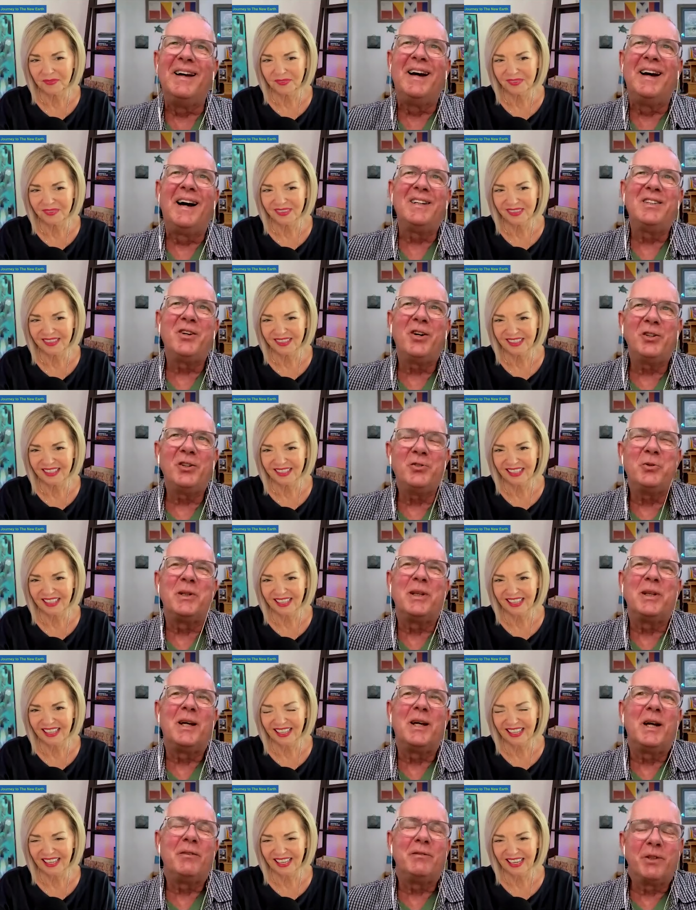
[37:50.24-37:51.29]
Speaker 1: I talk to a
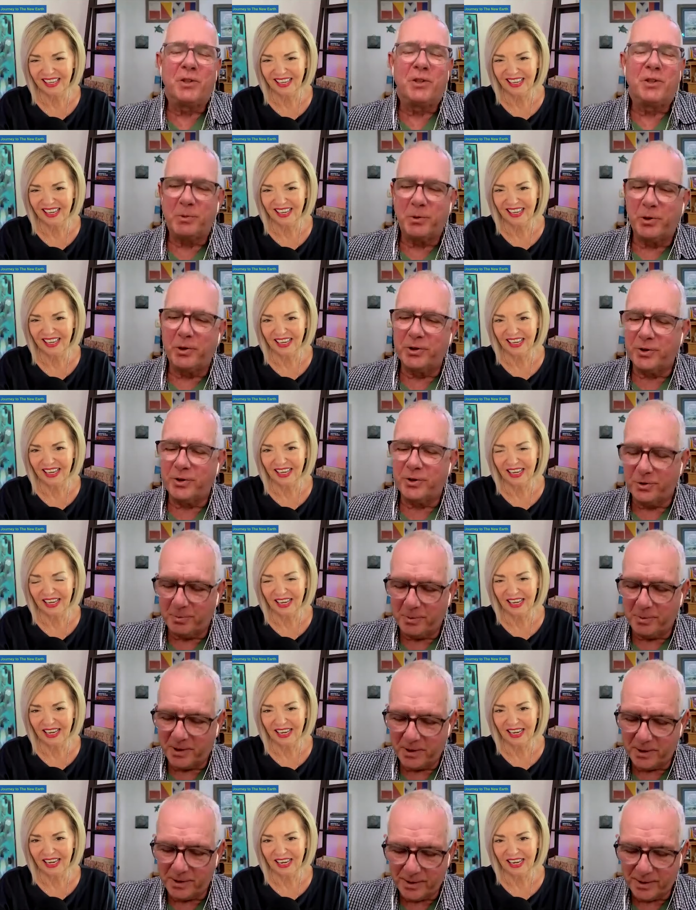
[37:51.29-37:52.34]
lot of experiencers
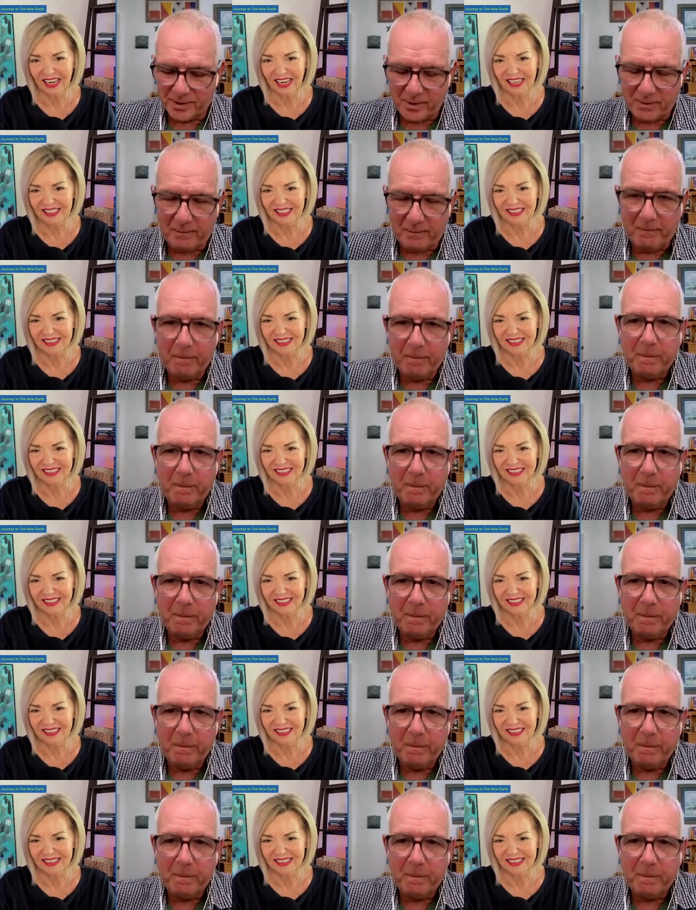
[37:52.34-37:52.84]
because, um,